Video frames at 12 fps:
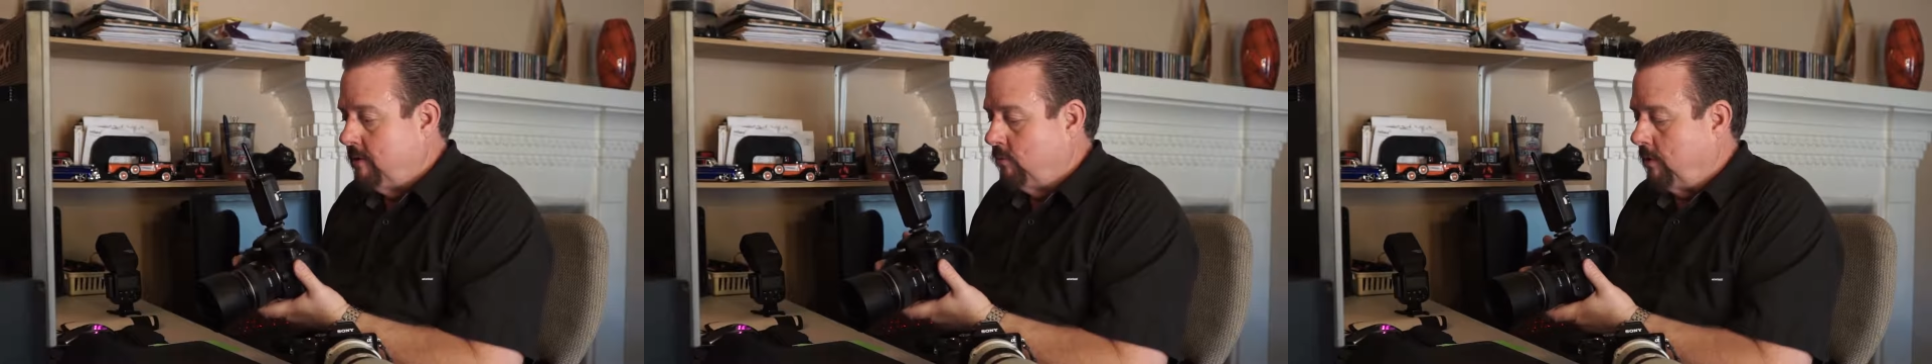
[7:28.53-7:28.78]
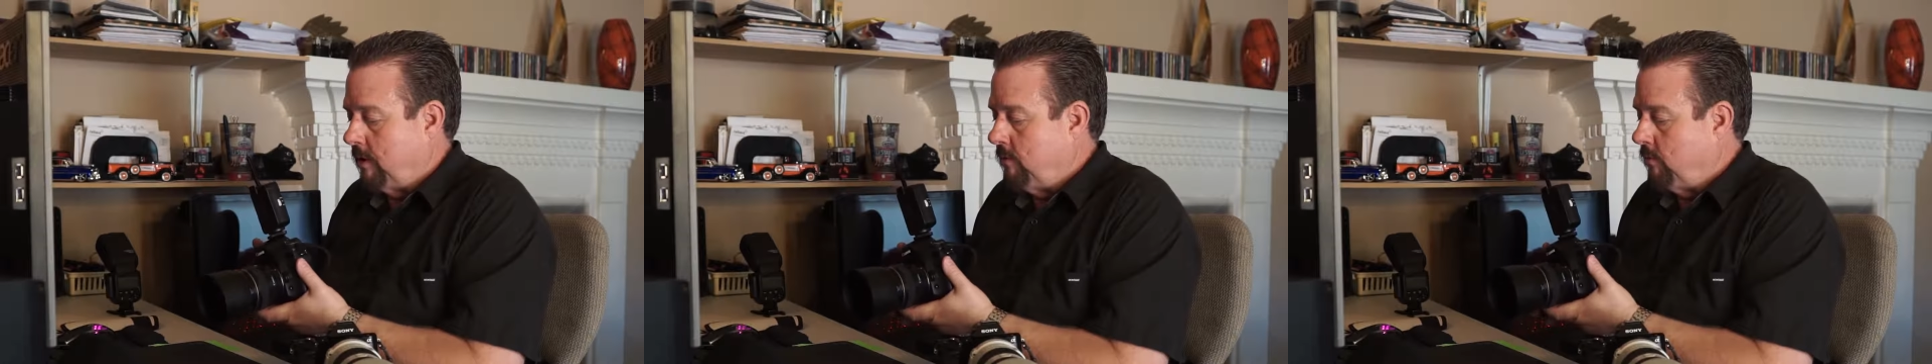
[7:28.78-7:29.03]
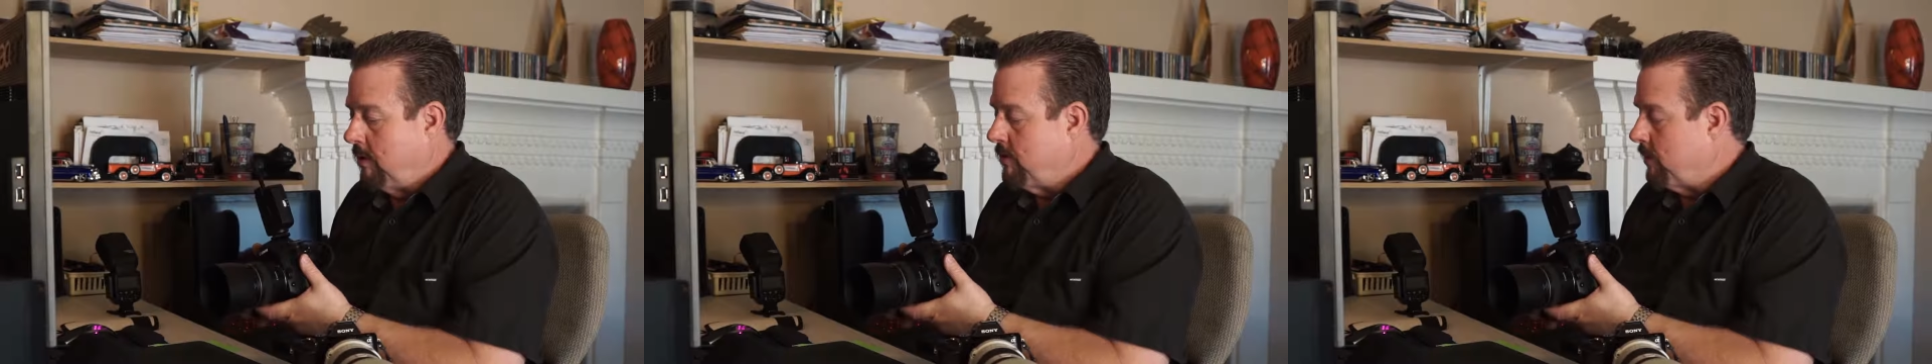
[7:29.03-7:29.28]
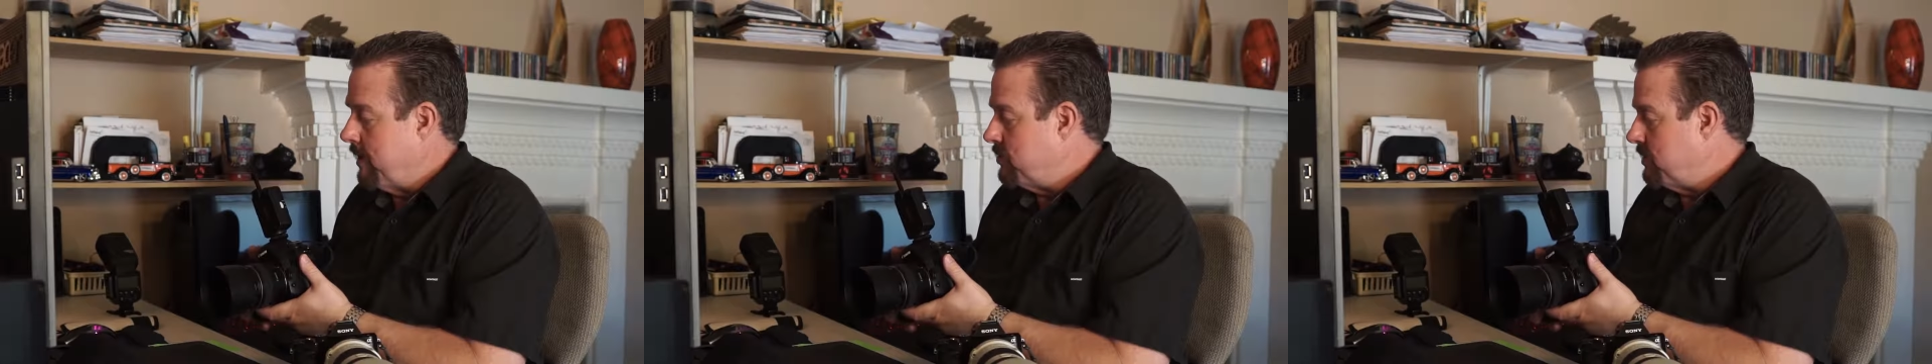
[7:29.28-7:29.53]
Well, one of the
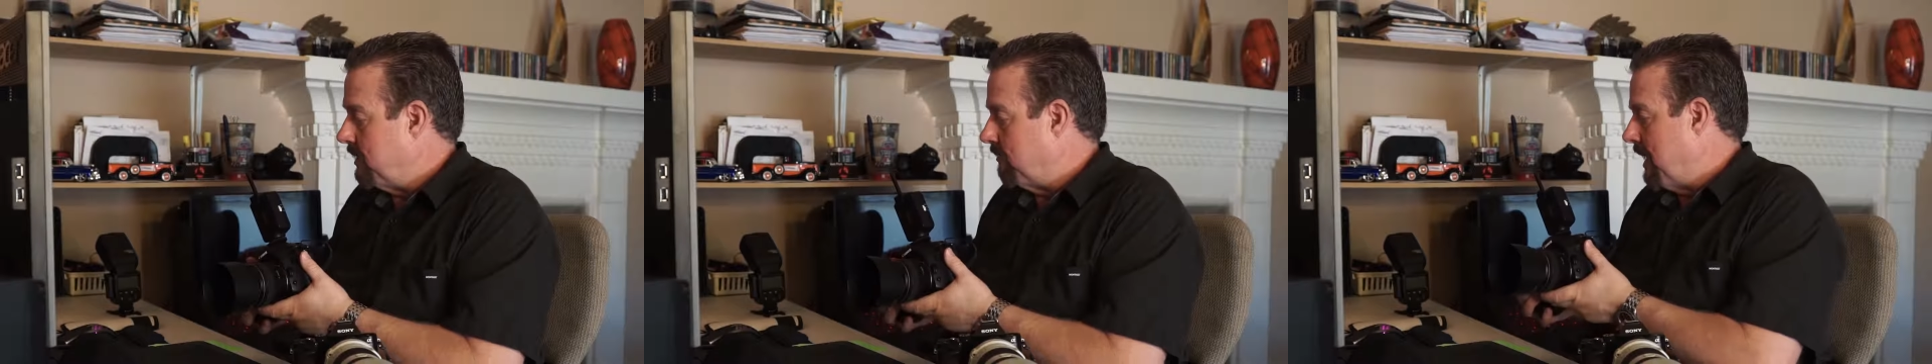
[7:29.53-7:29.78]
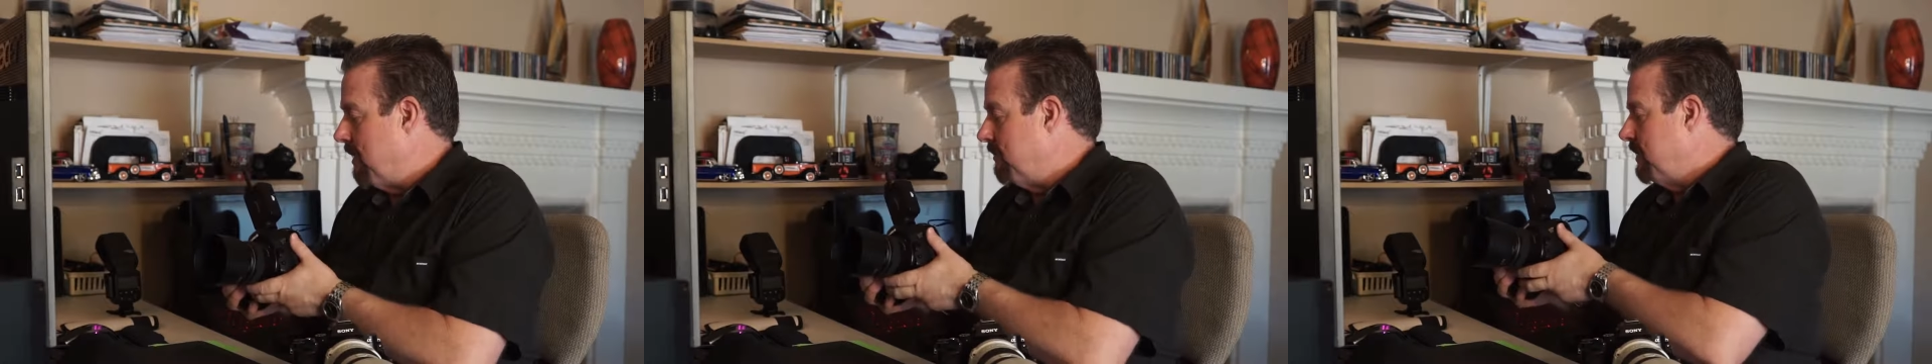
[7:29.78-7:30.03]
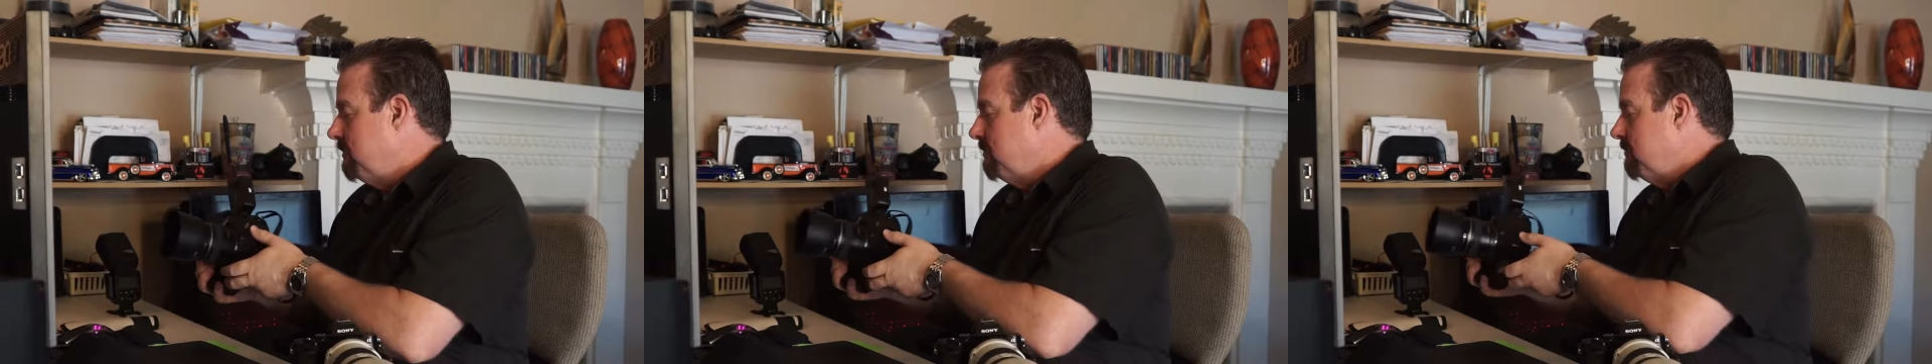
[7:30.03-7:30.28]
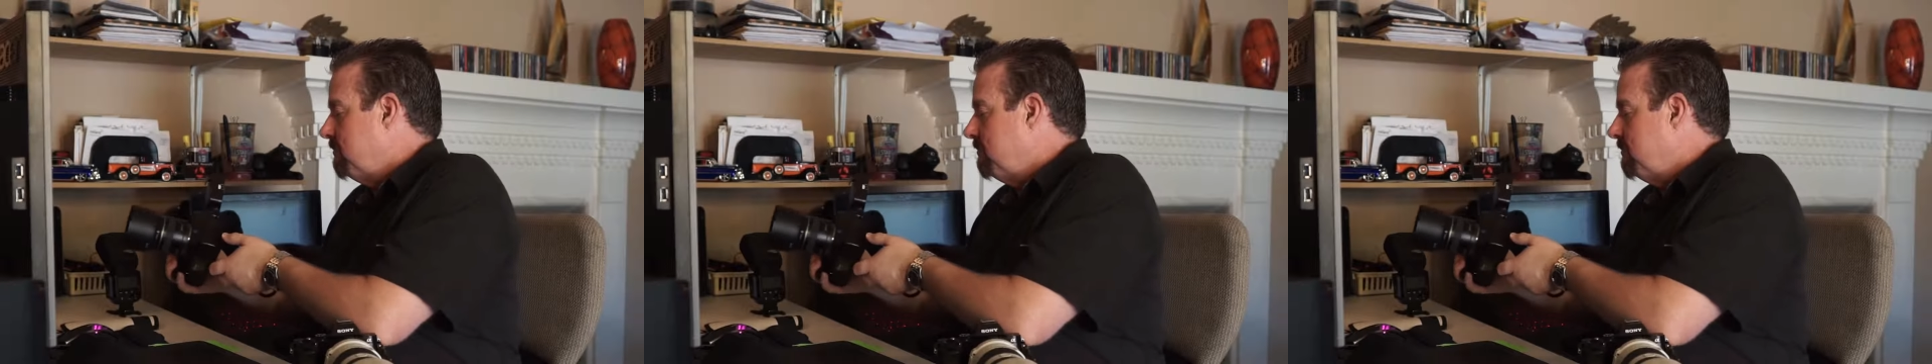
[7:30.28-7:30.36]
ways you get around it